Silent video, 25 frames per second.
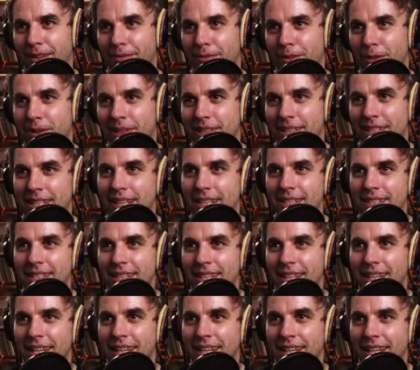And if you want
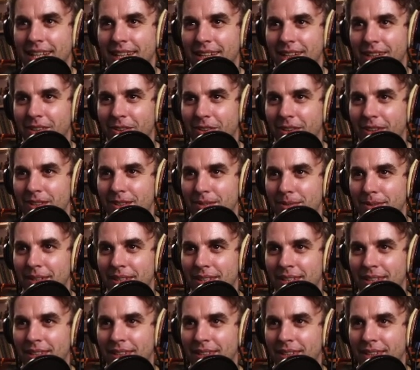Sente, you know, this
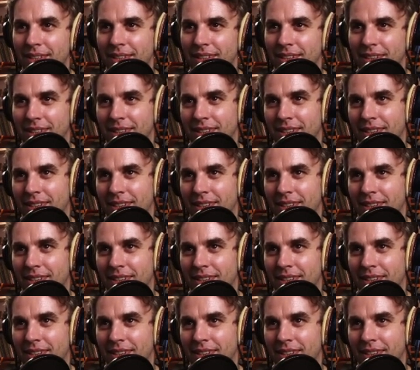one.